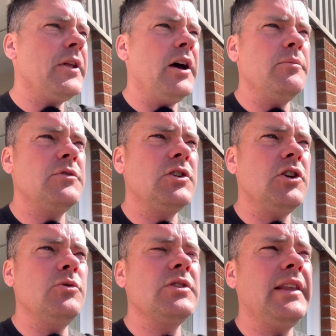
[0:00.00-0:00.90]

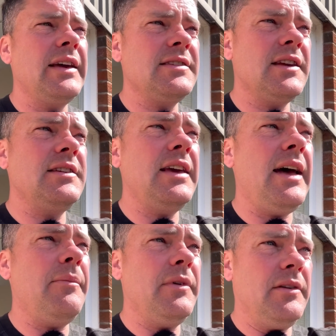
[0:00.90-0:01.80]
to-dos, and they said,
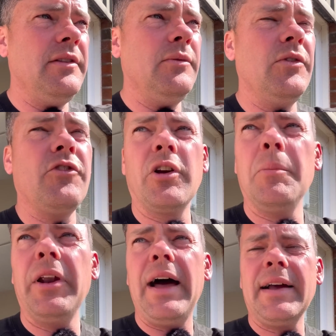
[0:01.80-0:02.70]
yeah, we've got
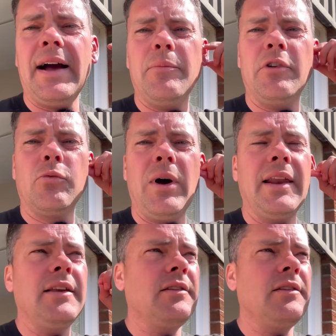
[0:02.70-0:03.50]
him on our camera as well.